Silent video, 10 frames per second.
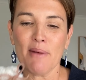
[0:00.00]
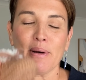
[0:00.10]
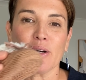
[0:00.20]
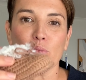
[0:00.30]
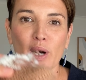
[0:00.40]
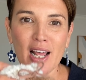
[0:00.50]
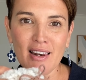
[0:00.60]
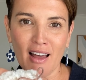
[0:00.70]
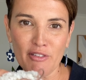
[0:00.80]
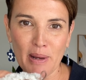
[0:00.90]
But what I
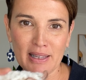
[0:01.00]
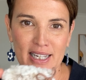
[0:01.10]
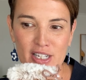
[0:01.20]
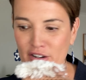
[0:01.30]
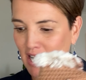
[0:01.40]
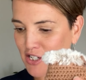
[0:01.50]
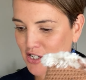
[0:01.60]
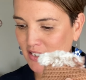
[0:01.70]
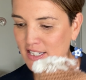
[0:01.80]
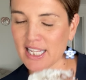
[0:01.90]
love about these
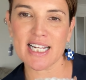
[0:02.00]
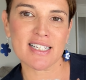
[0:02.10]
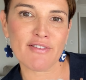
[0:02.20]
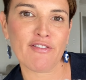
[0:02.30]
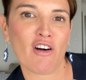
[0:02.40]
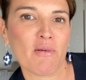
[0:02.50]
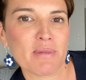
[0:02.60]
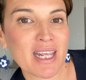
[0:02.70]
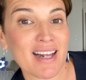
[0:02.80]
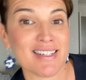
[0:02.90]
creations, these are from
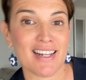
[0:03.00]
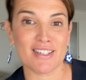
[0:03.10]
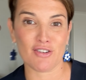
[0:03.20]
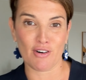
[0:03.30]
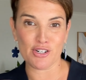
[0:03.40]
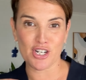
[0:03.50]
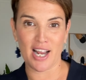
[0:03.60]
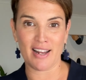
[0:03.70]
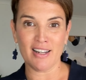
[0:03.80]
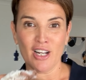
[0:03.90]
KezKidz
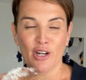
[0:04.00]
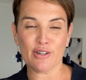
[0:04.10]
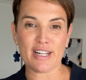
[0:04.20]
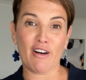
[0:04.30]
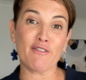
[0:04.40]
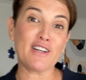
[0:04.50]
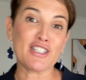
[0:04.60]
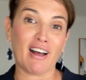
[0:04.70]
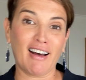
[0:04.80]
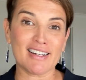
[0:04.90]
Crochet, who's our
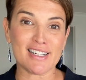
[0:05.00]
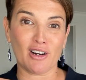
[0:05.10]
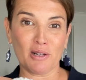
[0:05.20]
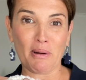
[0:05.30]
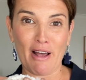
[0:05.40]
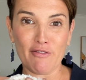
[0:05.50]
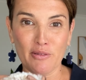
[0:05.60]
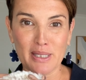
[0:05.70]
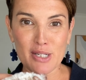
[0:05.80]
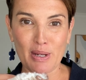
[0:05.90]
feature artisan on the
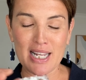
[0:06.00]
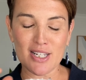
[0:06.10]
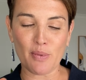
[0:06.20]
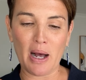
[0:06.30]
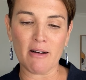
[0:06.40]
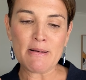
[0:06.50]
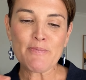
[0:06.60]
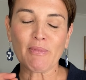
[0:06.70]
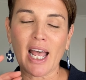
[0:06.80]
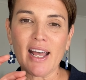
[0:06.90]
platform this week as well.
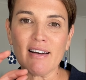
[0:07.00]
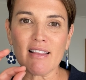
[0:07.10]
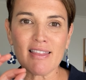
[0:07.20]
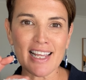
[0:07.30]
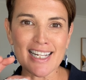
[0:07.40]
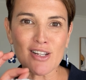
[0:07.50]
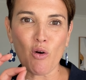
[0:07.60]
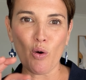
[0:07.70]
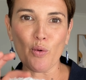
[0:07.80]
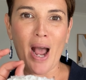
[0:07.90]
And these are are
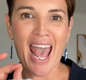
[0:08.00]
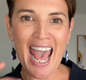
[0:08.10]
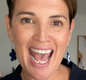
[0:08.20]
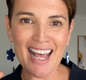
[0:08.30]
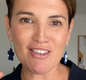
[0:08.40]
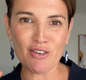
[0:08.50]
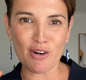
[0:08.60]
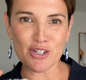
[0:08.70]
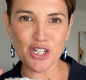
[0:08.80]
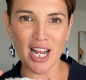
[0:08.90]
all hand
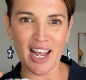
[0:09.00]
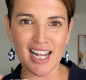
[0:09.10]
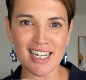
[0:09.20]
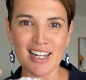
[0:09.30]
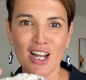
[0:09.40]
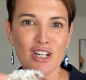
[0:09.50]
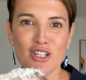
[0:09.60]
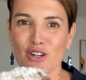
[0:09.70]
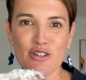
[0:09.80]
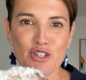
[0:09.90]
crocheted.
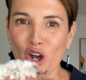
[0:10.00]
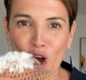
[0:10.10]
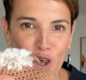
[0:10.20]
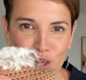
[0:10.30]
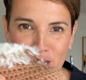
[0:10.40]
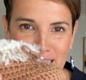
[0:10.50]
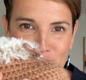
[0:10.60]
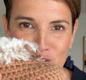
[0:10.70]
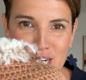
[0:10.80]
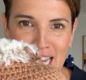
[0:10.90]
So totally
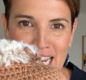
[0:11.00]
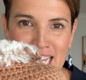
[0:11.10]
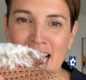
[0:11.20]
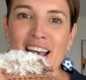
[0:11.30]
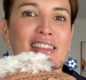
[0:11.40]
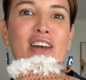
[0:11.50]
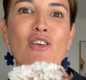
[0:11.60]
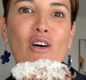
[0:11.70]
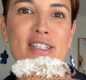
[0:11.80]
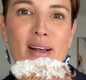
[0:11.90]
unique. They're
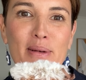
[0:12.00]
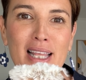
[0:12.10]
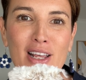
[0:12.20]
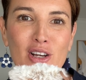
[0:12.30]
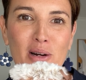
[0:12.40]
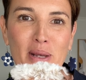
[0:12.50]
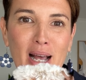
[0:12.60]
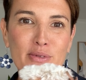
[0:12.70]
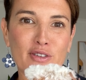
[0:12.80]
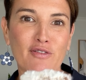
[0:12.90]
not something that you're gonna be
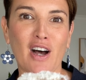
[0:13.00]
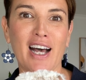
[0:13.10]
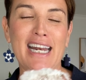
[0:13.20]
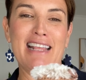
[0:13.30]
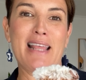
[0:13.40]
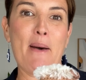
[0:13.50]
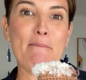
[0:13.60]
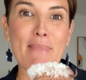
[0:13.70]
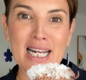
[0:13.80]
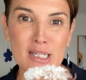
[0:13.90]
able to find in that
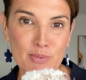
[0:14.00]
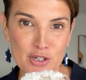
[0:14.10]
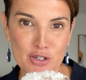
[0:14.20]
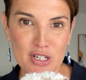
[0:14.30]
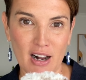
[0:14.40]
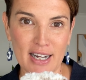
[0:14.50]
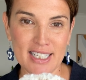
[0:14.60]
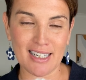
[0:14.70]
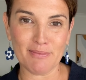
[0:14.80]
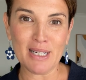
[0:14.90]
mass produced
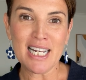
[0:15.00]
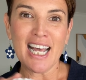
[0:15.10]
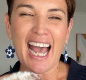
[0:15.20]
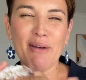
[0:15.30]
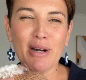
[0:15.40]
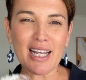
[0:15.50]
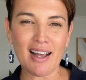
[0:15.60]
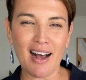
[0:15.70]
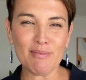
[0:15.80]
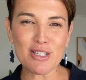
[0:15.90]
item. And when it
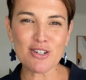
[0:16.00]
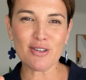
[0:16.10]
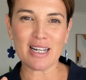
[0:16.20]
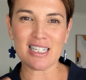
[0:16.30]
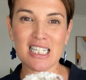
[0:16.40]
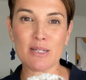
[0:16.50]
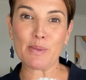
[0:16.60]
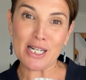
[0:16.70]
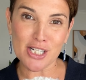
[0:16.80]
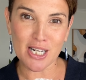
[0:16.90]
comes to,
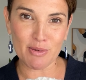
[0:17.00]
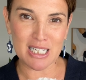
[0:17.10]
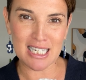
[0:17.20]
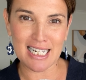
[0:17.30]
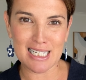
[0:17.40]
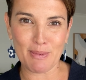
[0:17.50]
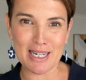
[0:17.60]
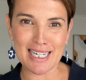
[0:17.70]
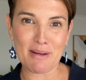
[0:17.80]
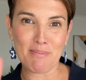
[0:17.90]
especially with
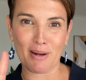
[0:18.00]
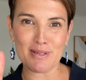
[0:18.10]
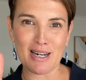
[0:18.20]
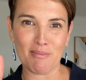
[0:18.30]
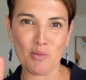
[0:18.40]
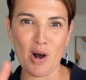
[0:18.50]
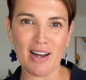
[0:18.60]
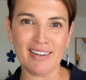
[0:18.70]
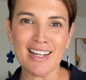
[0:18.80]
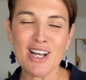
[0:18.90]
expecting Bubs
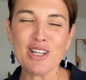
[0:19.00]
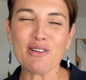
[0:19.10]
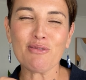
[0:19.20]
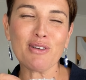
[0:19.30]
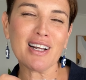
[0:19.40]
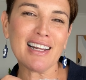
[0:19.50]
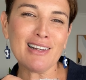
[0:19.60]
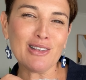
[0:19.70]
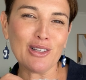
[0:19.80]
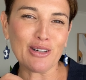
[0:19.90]
one, you're really
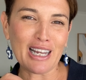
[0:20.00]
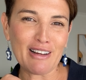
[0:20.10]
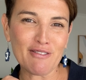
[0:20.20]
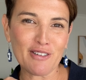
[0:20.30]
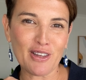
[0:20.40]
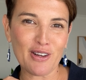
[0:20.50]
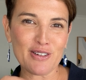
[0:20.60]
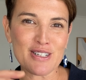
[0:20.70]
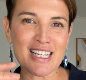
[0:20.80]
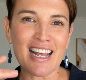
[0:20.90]
looking for
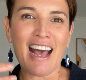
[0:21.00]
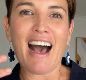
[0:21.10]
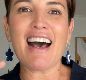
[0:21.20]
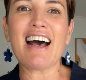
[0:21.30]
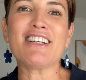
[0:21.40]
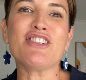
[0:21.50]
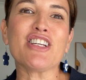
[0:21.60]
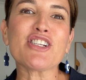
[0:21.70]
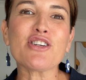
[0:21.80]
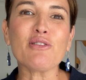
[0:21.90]
those uh,
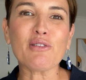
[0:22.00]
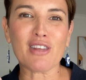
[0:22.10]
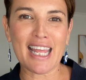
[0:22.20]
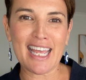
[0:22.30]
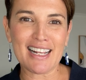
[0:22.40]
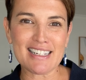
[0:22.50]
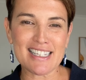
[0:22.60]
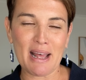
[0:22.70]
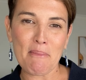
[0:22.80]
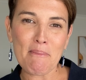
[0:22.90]
additional things
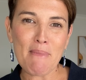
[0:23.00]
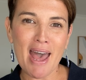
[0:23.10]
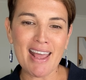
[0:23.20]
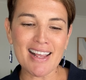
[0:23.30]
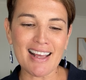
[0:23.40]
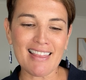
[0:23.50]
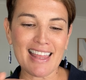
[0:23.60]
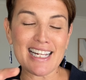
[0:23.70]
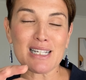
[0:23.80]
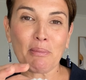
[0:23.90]
that make
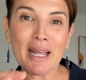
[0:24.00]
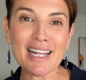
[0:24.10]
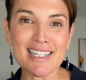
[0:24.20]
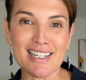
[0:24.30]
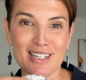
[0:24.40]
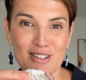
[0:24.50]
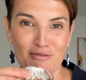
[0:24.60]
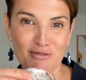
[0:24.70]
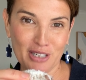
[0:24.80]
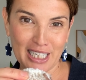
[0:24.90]
these pieces
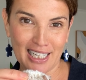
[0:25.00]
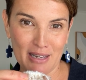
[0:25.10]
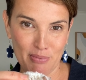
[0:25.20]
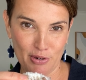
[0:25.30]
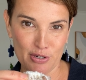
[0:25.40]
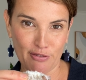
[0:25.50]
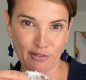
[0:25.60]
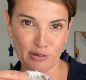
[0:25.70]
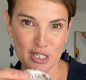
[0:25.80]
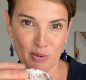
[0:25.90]
really
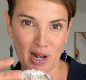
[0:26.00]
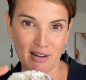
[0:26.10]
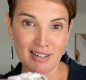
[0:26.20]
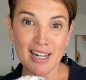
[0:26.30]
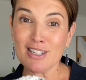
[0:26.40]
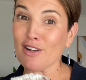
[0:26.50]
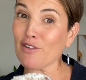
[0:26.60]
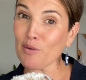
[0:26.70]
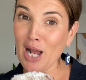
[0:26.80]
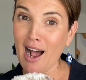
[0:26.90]
beautiful as well. So if
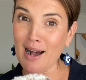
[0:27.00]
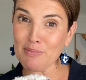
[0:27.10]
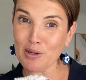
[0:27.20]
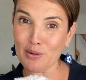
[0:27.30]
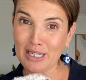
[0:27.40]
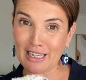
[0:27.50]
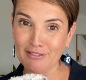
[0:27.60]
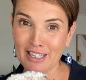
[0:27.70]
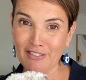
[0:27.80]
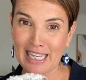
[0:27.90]
you wanna up your
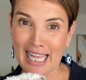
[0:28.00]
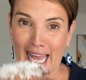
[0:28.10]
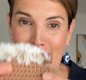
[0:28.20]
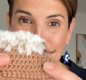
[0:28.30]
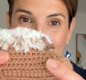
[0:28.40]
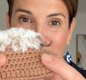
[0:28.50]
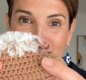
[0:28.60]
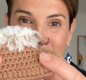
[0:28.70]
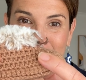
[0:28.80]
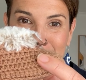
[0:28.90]
gift giving game,
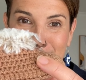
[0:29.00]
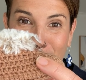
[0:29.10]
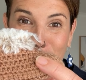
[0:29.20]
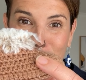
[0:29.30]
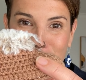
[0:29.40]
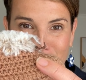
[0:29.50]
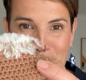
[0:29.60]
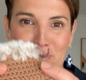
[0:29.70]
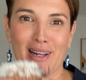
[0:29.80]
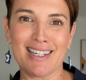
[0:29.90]
this is a
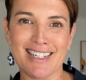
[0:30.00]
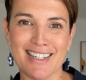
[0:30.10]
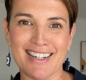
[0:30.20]
great place to